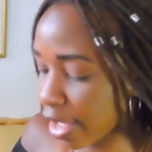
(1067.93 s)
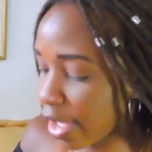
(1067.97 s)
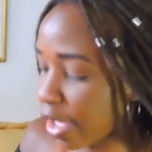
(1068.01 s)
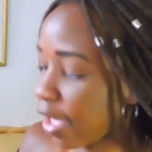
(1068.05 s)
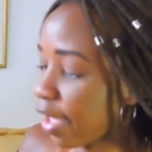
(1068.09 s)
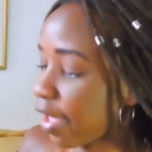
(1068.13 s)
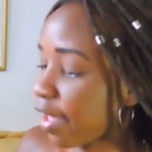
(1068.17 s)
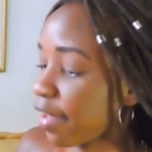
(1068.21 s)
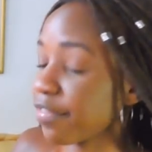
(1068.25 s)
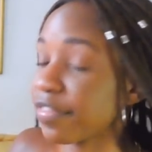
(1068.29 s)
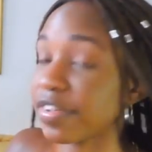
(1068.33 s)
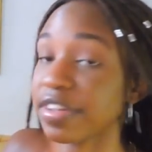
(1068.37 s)
I
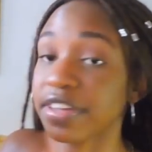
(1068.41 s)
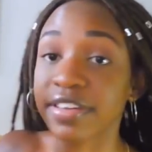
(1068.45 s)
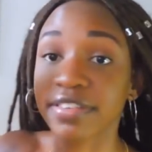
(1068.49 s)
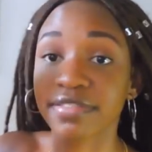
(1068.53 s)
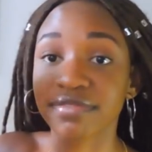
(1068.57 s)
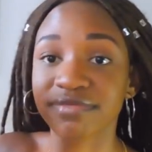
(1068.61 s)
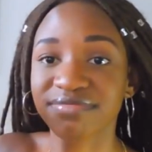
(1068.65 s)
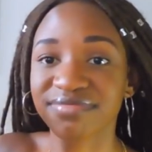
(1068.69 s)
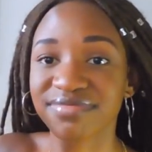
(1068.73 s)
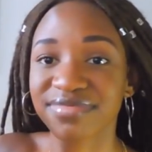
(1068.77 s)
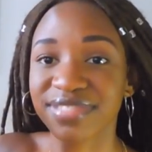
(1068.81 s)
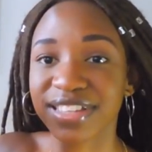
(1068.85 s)
have a
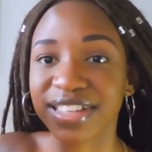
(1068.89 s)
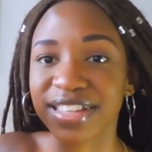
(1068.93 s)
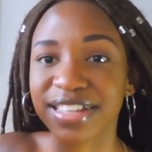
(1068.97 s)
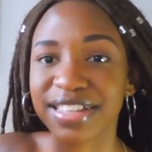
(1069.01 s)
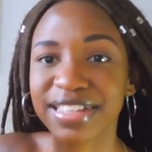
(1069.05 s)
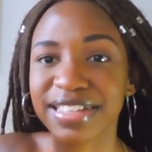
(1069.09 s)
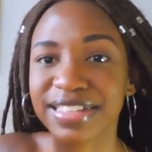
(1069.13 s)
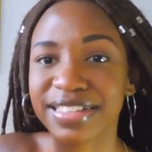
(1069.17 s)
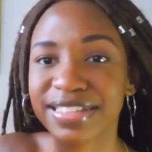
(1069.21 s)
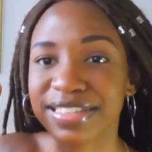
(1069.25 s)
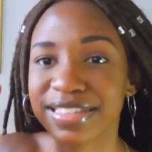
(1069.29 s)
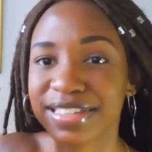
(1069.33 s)

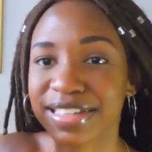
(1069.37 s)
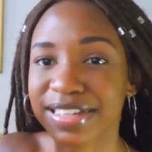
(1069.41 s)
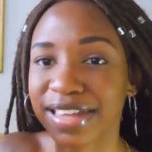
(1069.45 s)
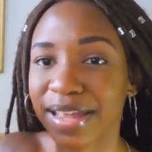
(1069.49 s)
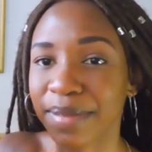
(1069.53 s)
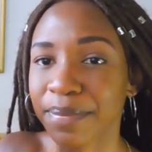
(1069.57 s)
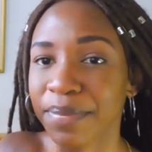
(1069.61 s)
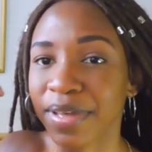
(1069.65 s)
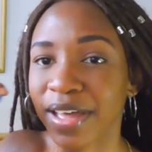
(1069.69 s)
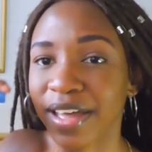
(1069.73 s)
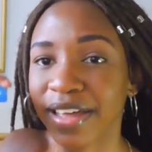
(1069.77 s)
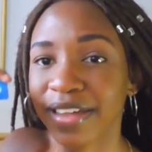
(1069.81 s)
Clicks
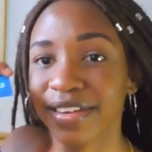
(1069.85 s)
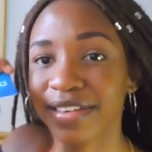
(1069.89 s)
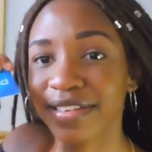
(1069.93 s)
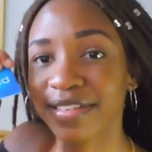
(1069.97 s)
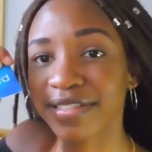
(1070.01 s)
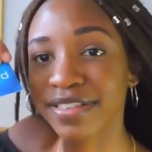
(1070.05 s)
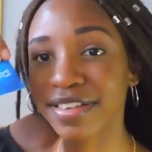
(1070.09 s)
club card